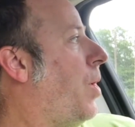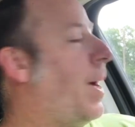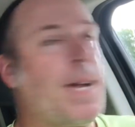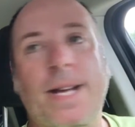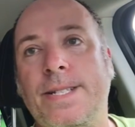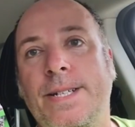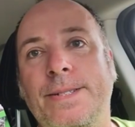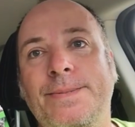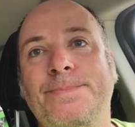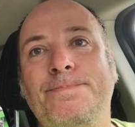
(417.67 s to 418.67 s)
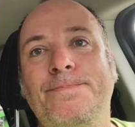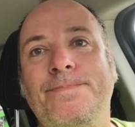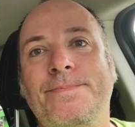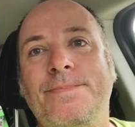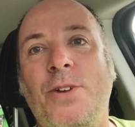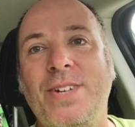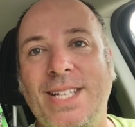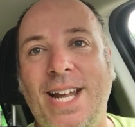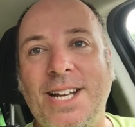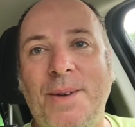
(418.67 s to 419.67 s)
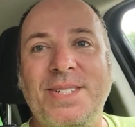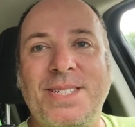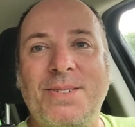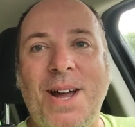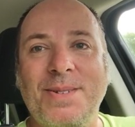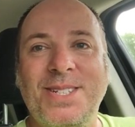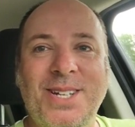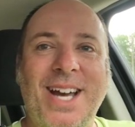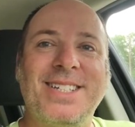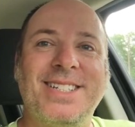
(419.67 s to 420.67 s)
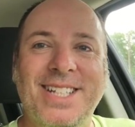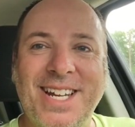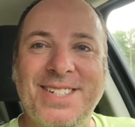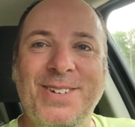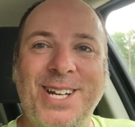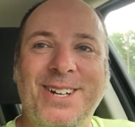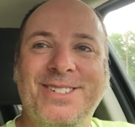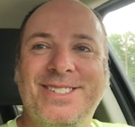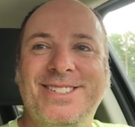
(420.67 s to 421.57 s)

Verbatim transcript: all right guys don't forget to like comment subscribe see you guys in the next video